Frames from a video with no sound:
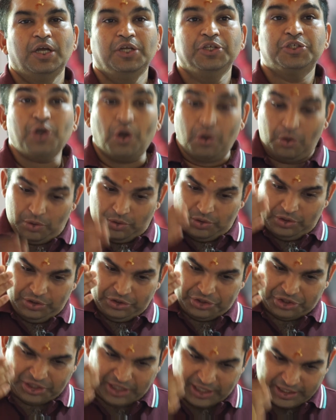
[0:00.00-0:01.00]
So
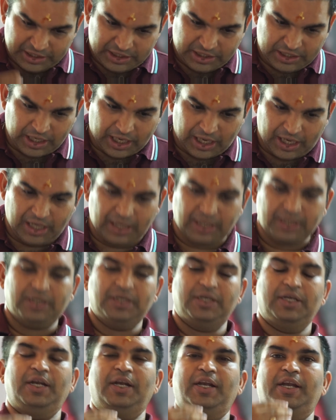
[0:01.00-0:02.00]

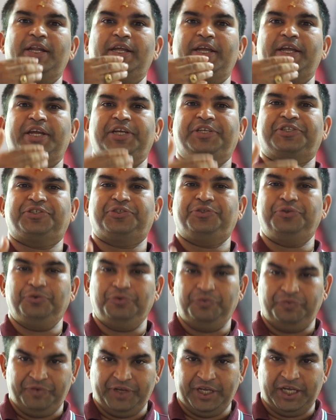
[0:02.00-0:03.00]
Shraddha leads to
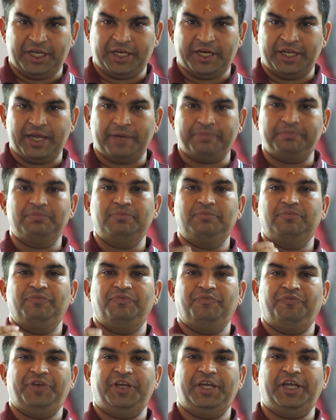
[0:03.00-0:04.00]
Viryam,
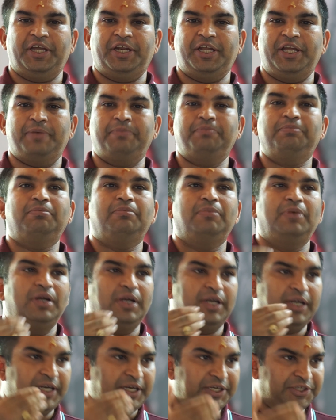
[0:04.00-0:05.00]
Viryam
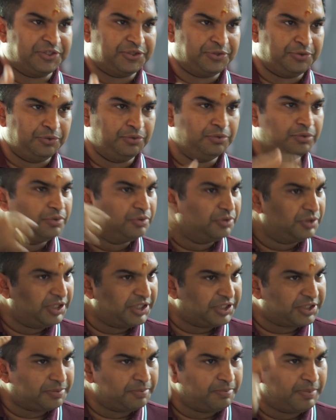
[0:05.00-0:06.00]
leads to
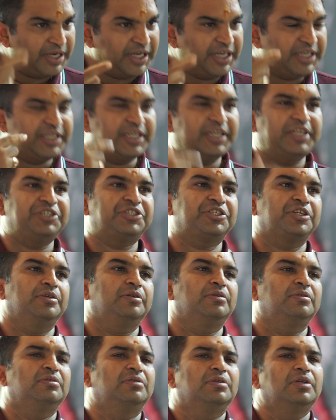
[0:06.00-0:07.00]
this meditation.
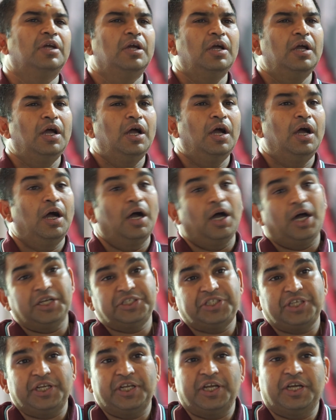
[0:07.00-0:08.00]

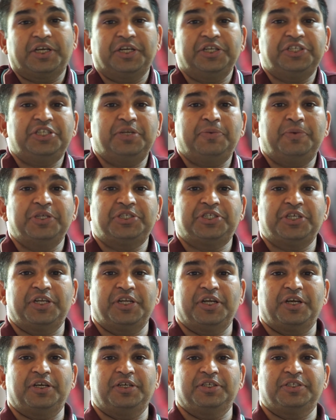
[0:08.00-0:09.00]
Acharya
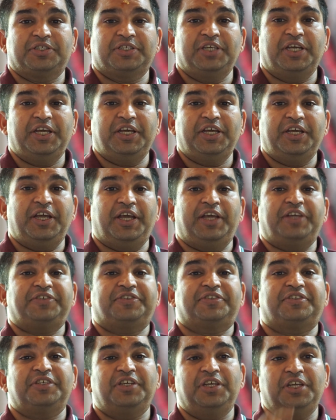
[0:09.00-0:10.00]
Krishnamacharya
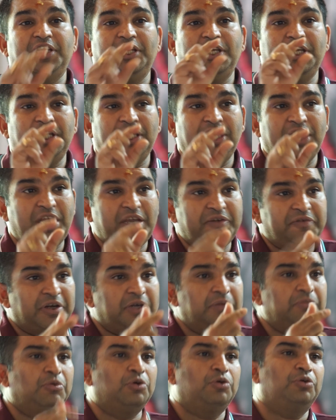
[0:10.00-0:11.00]
says
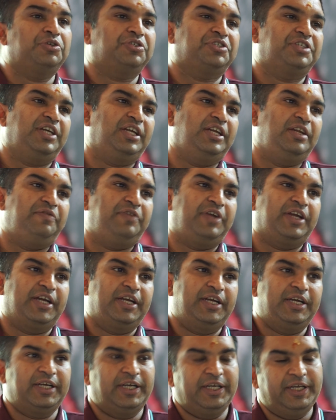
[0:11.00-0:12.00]
even more
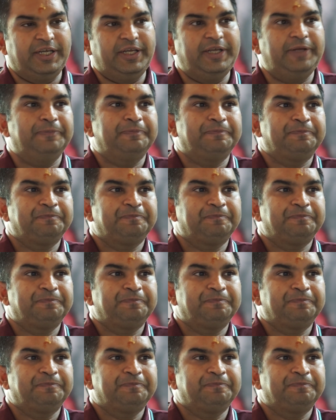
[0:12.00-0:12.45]
significantly,